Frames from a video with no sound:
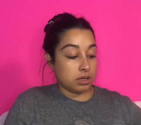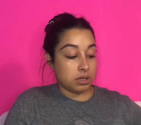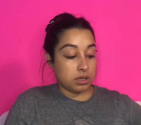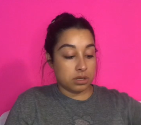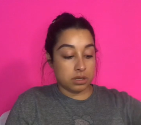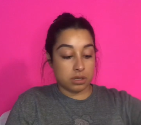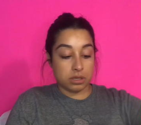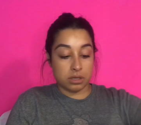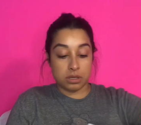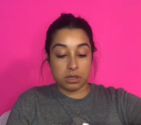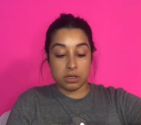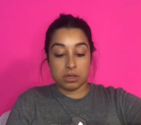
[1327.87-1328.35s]

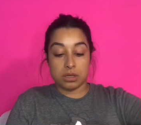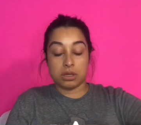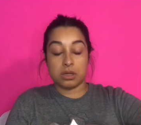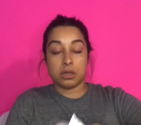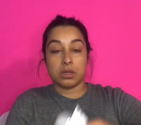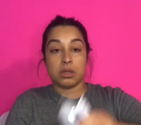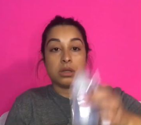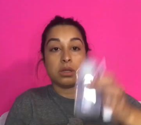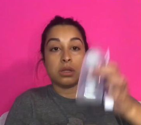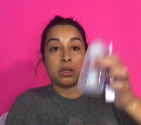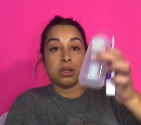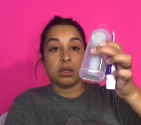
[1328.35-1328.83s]

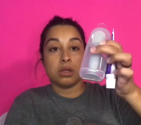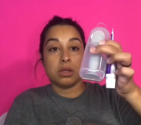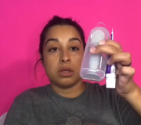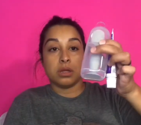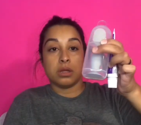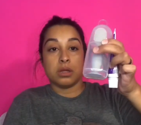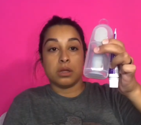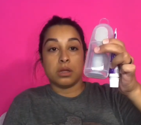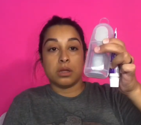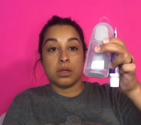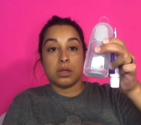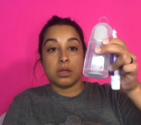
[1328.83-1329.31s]

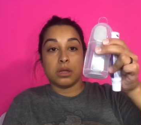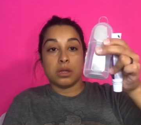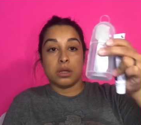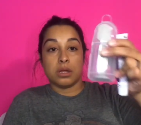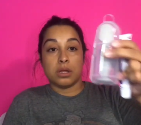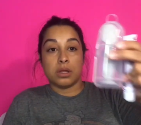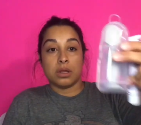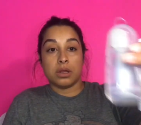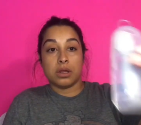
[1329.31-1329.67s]
Nothing is said.